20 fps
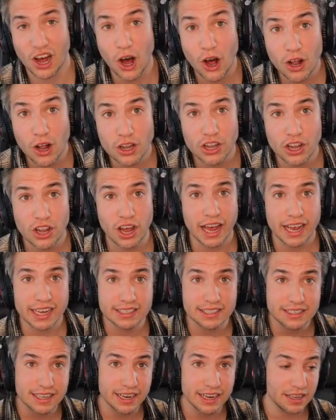all the
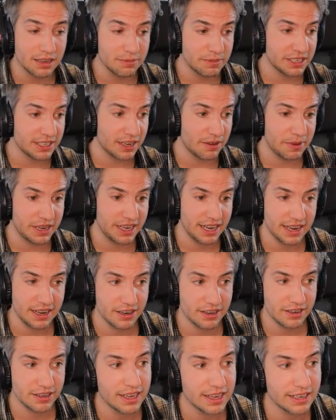existing elements have been
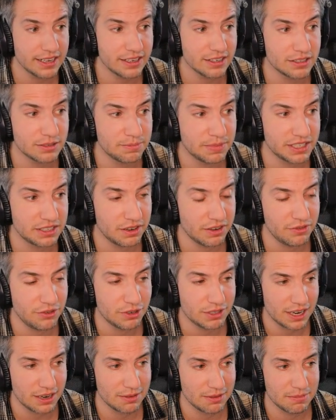hidden in this specific view
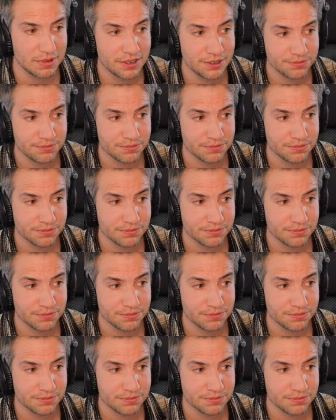type.